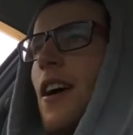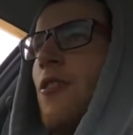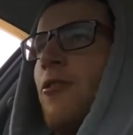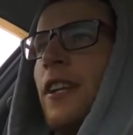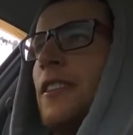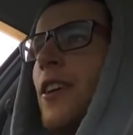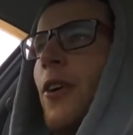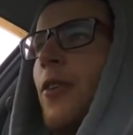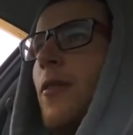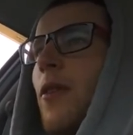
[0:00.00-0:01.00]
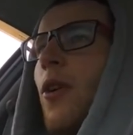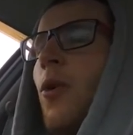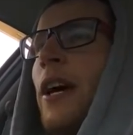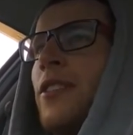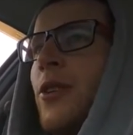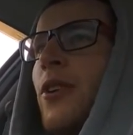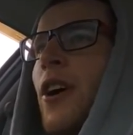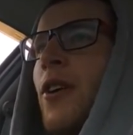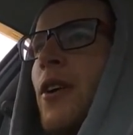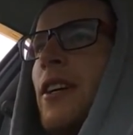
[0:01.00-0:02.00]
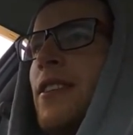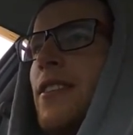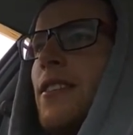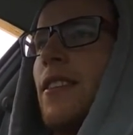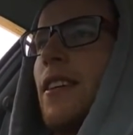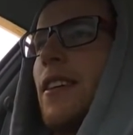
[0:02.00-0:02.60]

I really don't. All I do know is